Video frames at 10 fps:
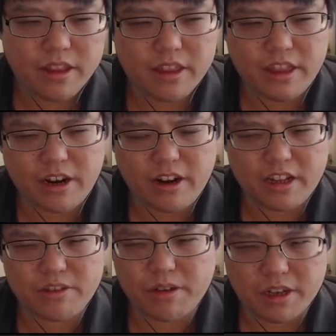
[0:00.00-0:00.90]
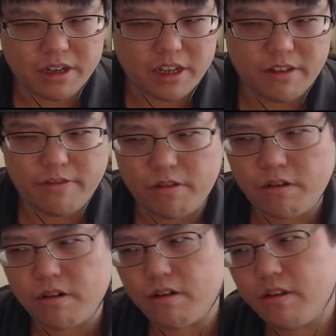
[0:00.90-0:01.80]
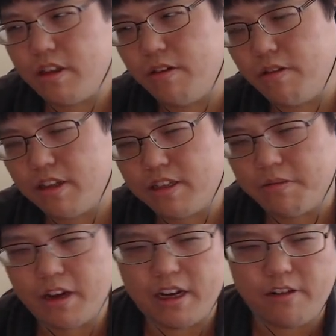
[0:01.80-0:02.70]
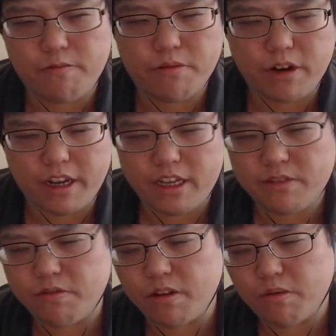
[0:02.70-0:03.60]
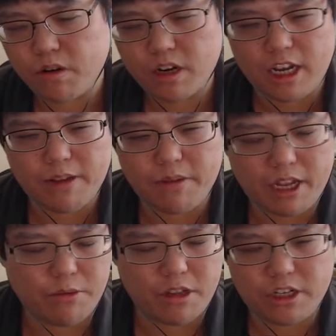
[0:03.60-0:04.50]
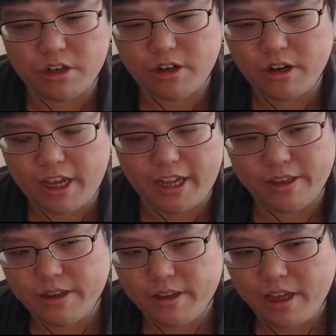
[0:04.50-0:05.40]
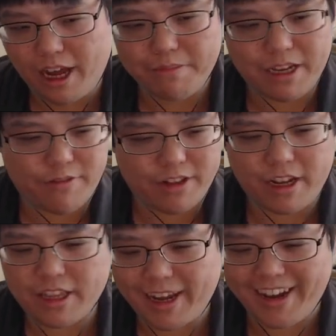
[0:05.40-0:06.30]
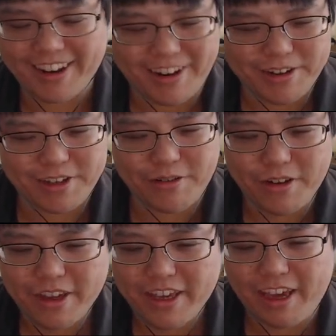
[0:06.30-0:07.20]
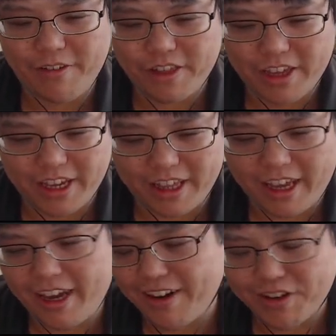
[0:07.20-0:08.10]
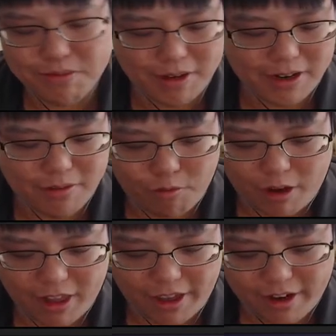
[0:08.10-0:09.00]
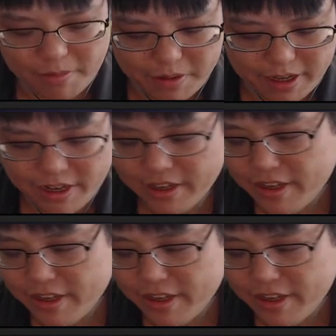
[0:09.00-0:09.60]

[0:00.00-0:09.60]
they're not doing good enough or they want some kind of praise for their work. I'm not really sure. And I'm definitely not the guy to go to if you're thinking that, and I'll explain why later. But